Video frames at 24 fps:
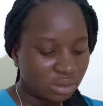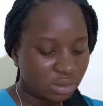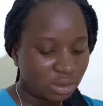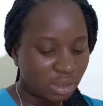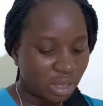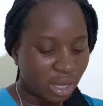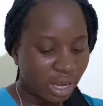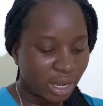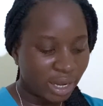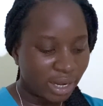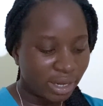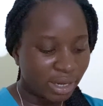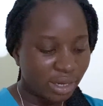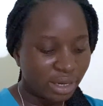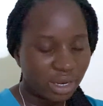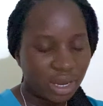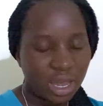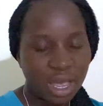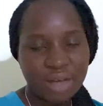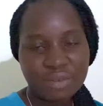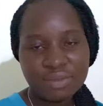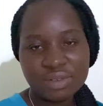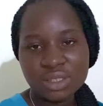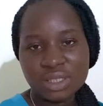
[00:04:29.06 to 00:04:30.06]
I
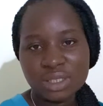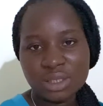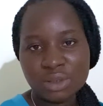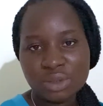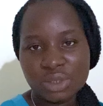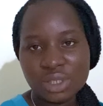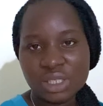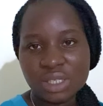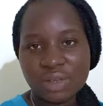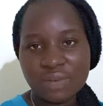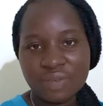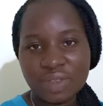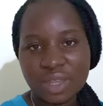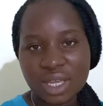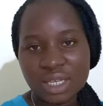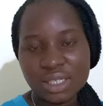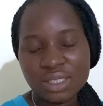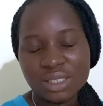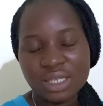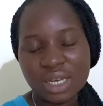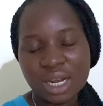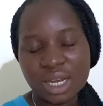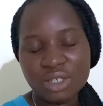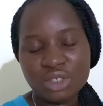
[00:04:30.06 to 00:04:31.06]
have a series of
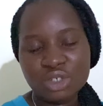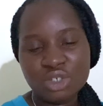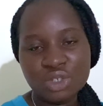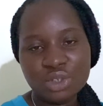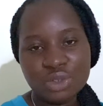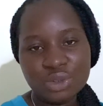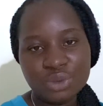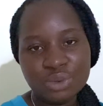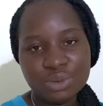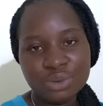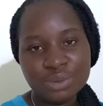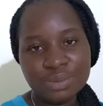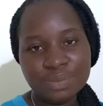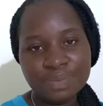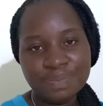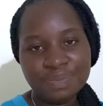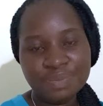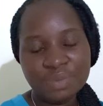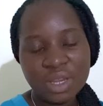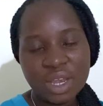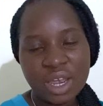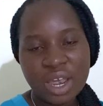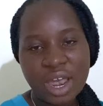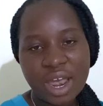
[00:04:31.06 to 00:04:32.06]
things that I do
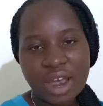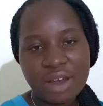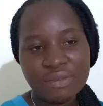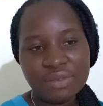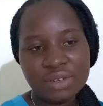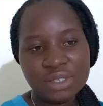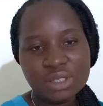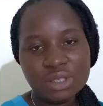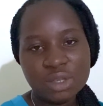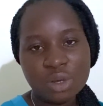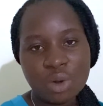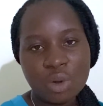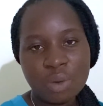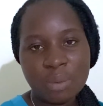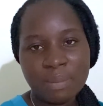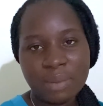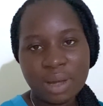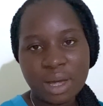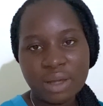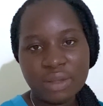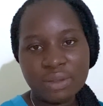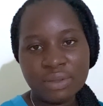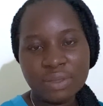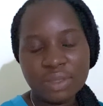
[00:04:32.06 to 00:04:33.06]
every single
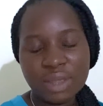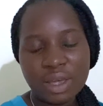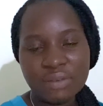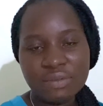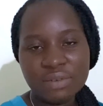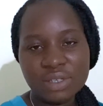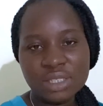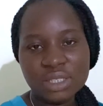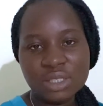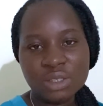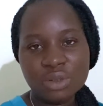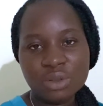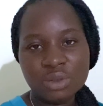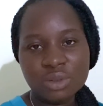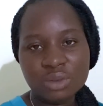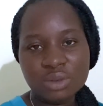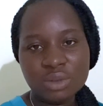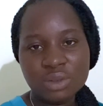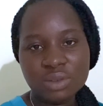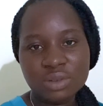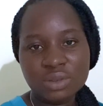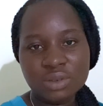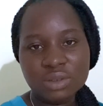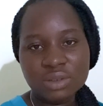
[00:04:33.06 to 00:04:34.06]
month, every
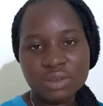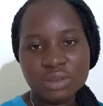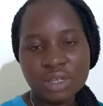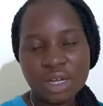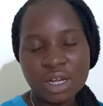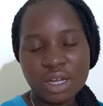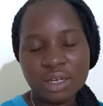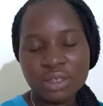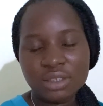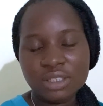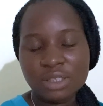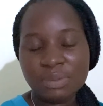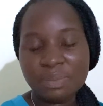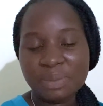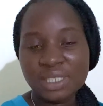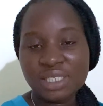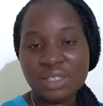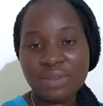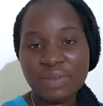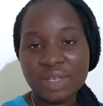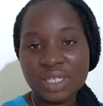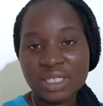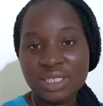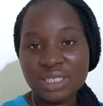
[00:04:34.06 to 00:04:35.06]
single
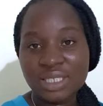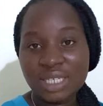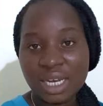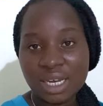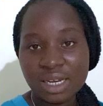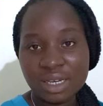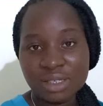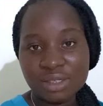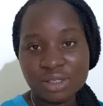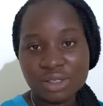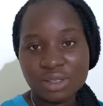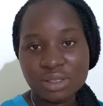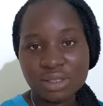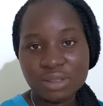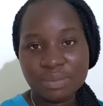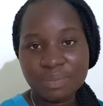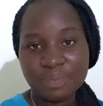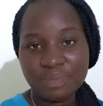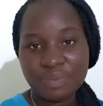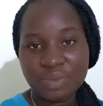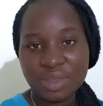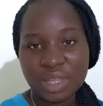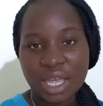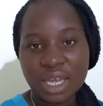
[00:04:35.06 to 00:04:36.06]
specific days.
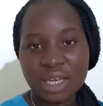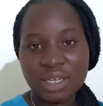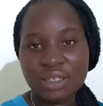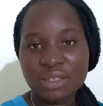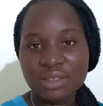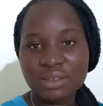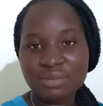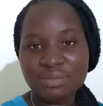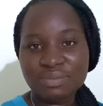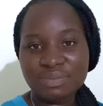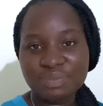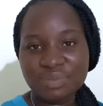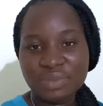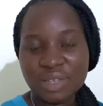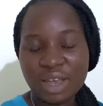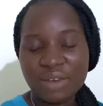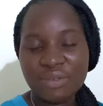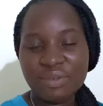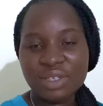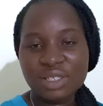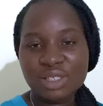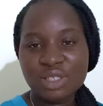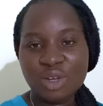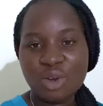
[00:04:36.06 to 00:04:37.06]
Like
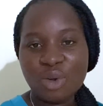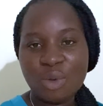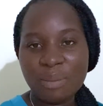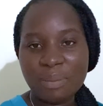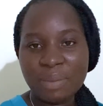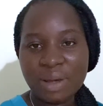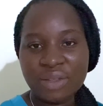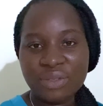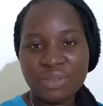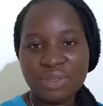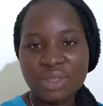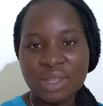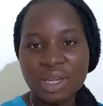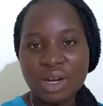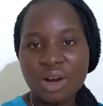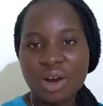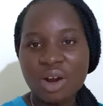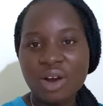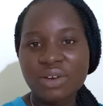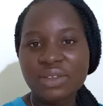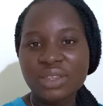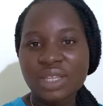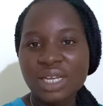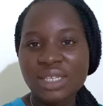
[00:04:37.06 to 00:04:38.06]
every single month, there
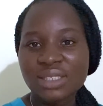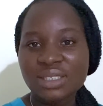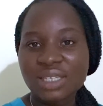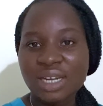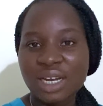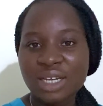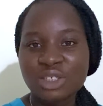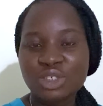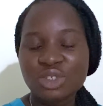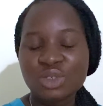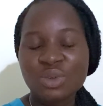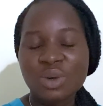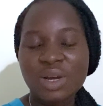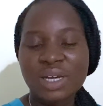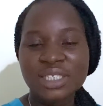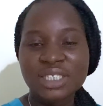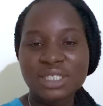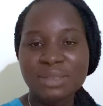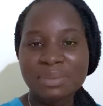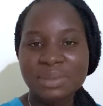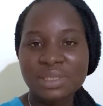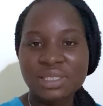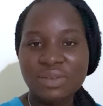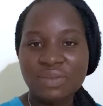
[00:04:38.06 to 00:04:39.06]
are things that I do on
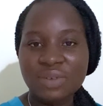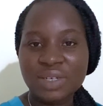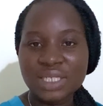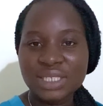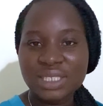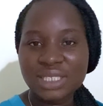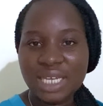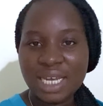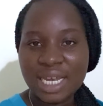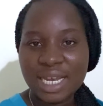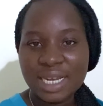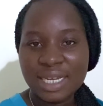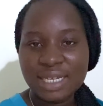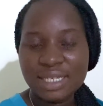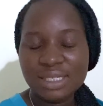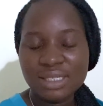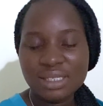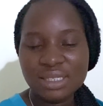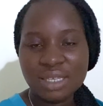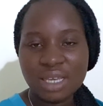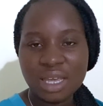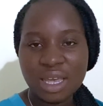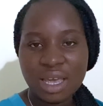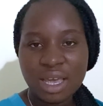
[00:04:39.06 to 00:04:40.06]
specific
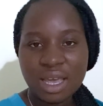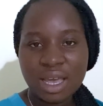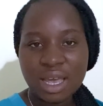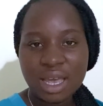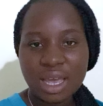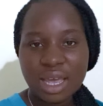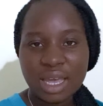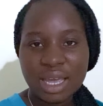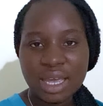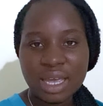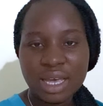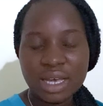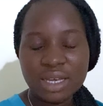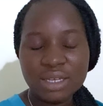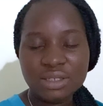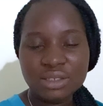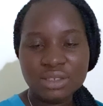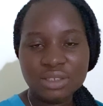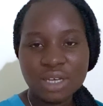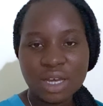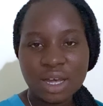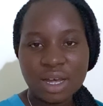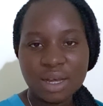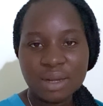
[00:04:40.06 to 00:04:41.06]
days,
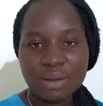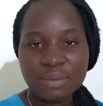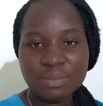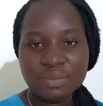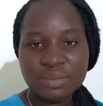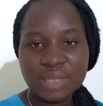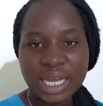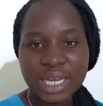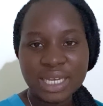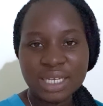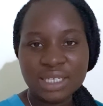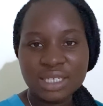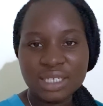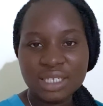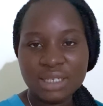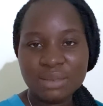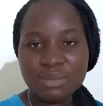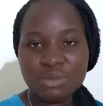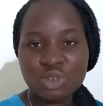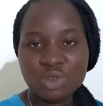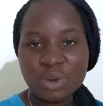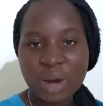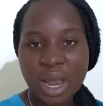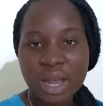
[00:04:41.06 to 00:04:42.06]
and I can
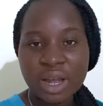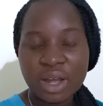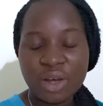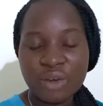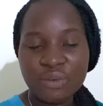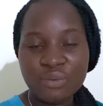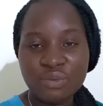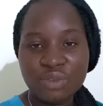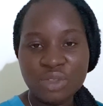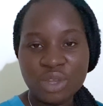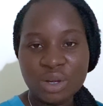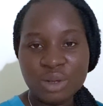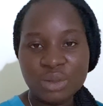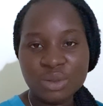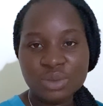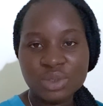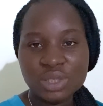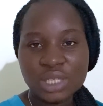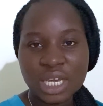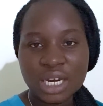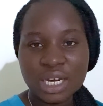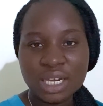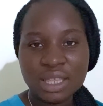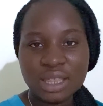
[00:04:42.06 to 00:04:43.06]
keep track of
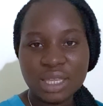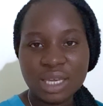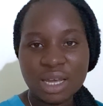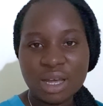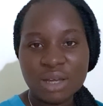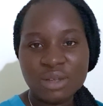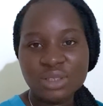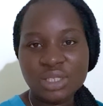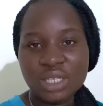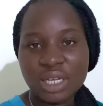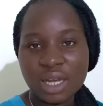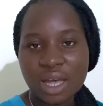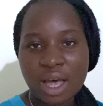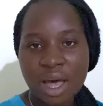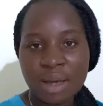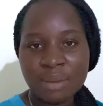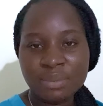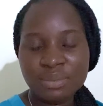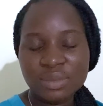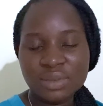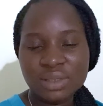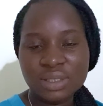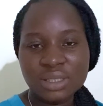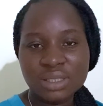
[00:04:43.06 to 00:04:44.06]
those. Anything else that
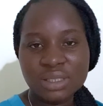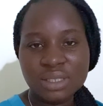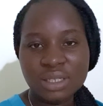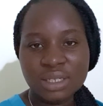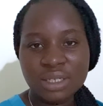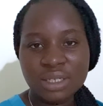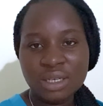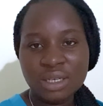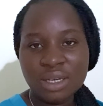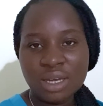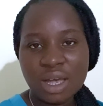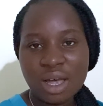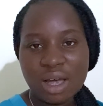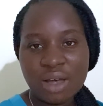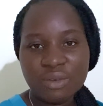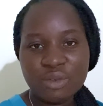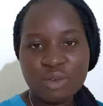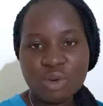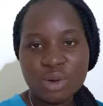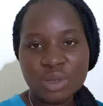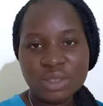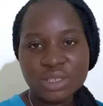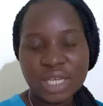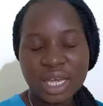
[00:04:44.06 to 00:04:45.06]
comes, of
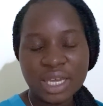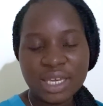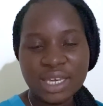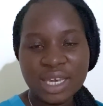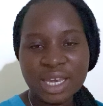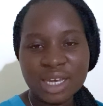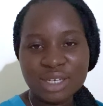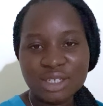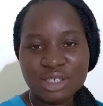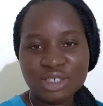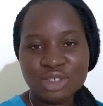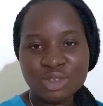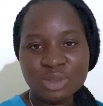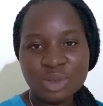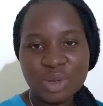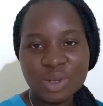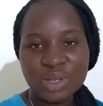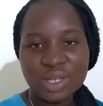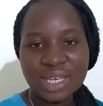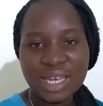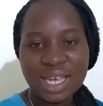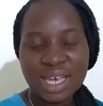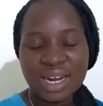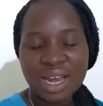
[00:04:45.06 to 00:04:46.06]
course, I can't
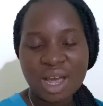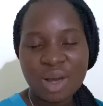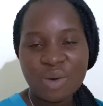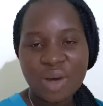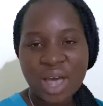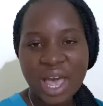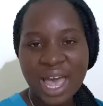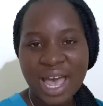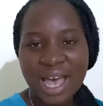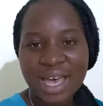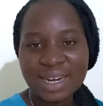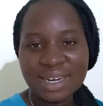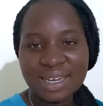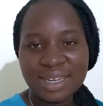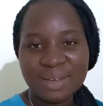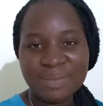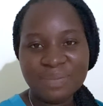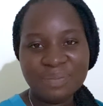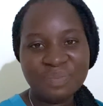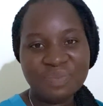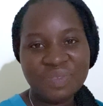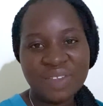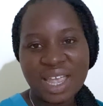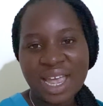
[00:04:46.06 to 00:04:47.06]
control it, and I'll add
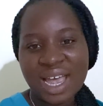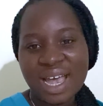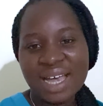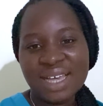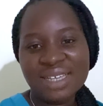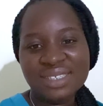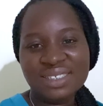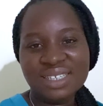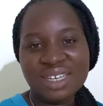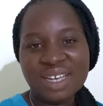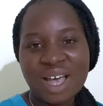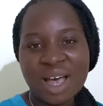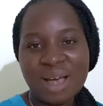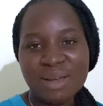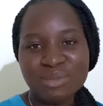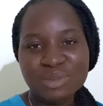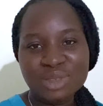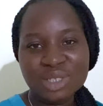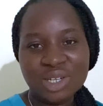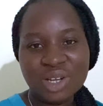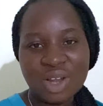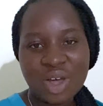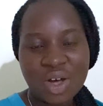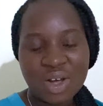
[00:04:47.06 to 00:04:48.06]
it as it
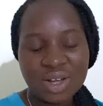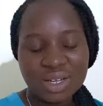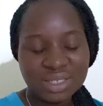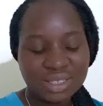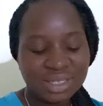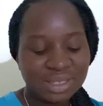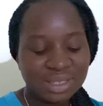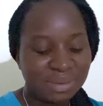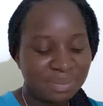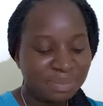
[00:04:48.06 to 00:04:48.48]
comes along.